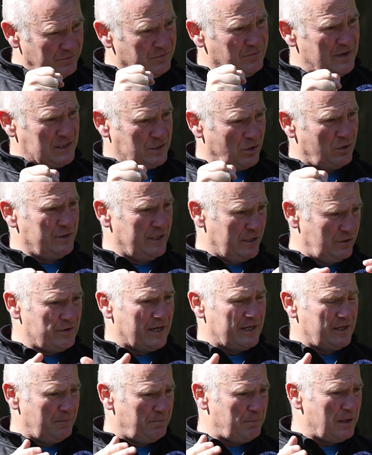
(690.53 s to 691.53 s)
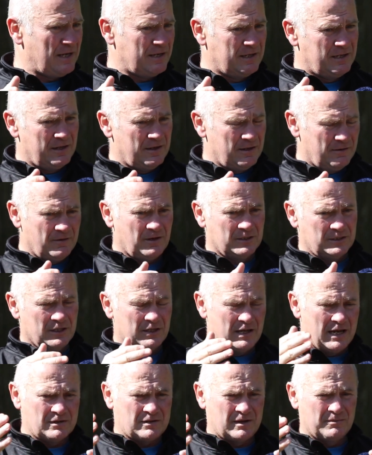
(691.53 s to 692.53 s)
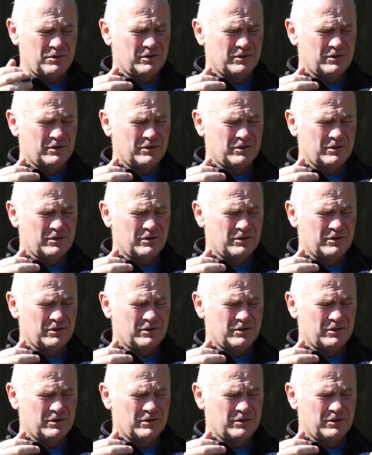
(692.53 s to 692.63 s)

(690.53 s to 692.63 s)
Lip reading: there's 100 grand to back you as an extra.